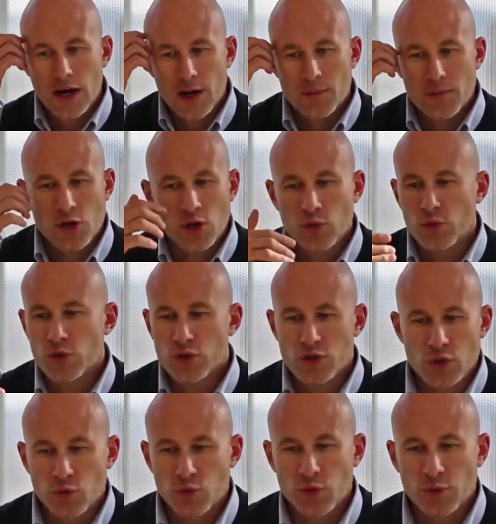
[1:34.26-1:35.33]

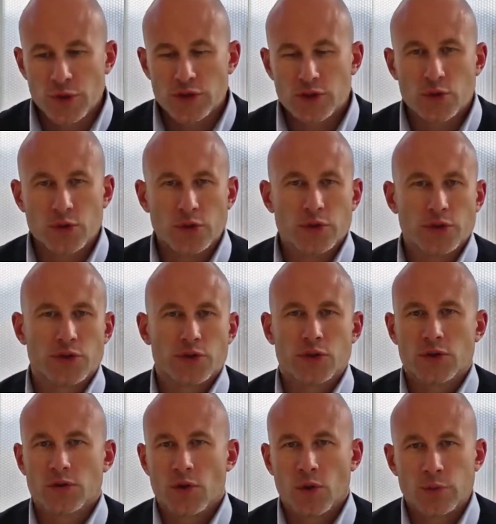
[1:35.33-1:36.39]
using rubric tools
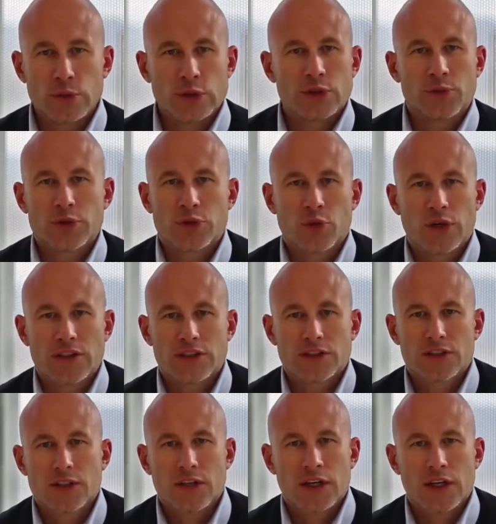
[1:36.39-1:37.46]
or multiple
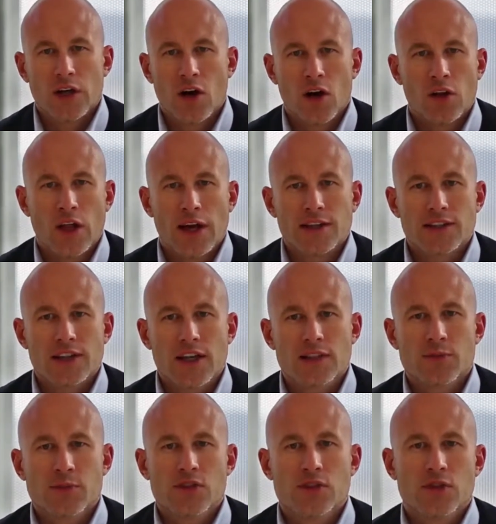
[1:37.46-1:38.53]
choice online
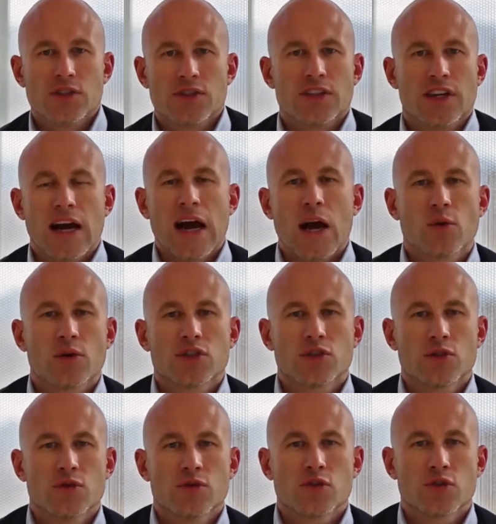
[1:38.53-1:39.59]
assessments, you can see how are
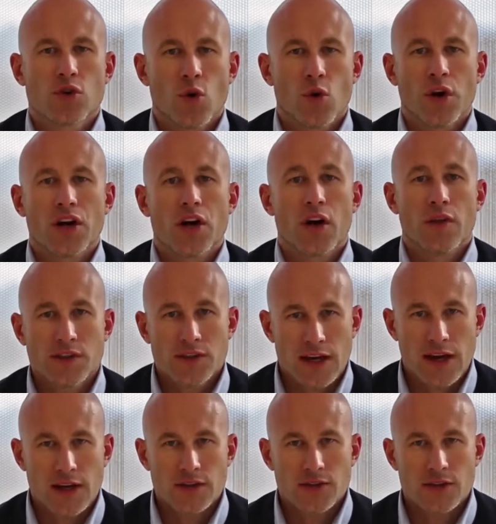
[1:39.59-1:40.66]
students scoring on this
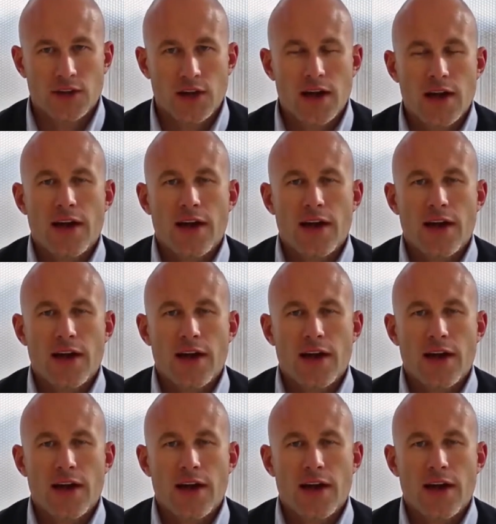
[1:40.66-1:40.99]
test,